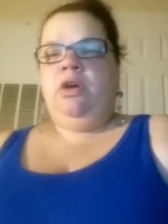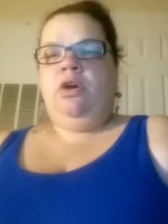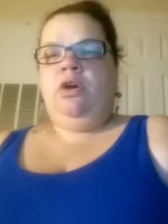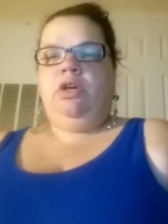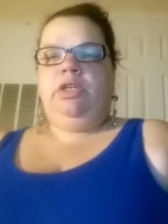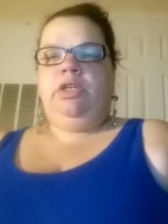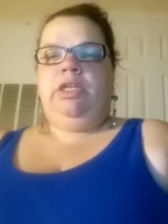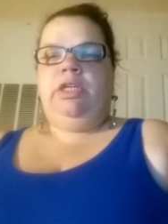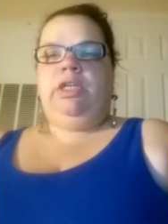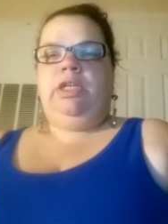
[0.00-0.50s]

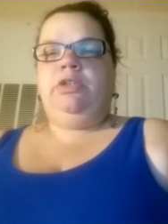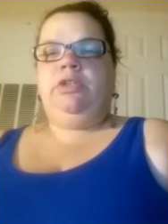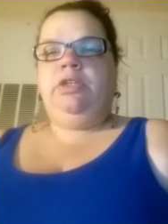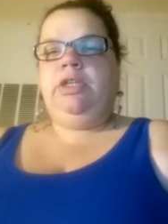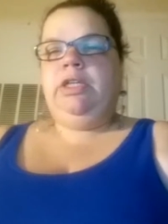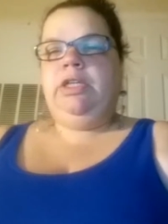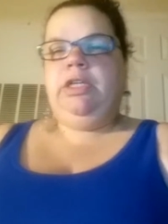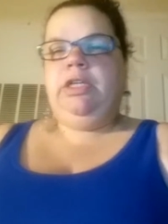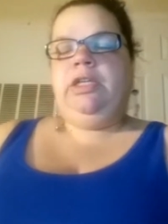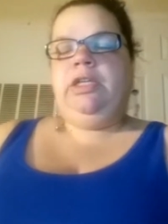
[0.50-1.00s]
the
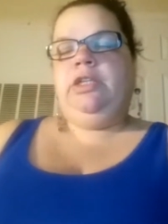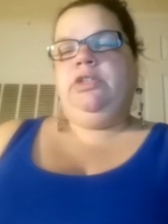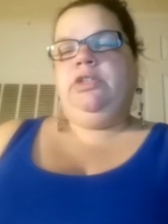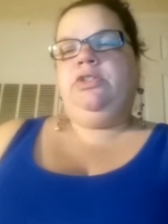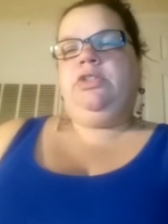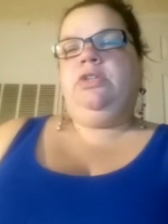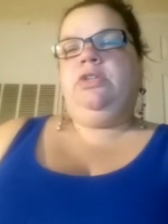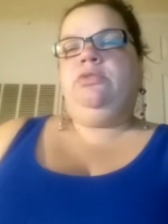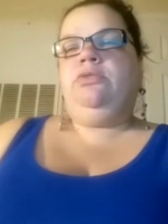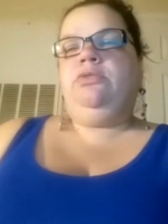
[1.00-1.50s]
internet in
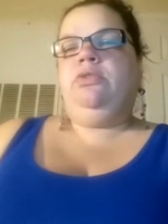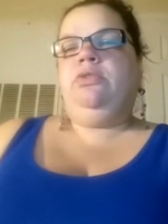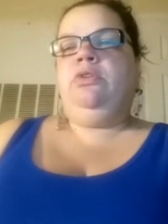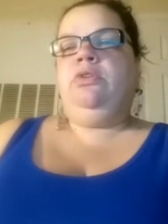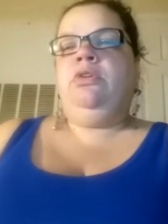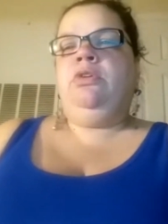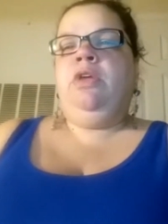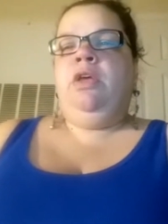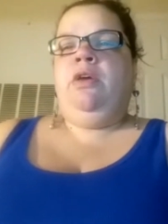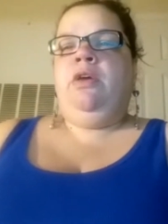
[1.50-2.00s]

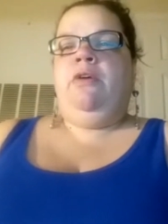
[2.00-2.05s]
general.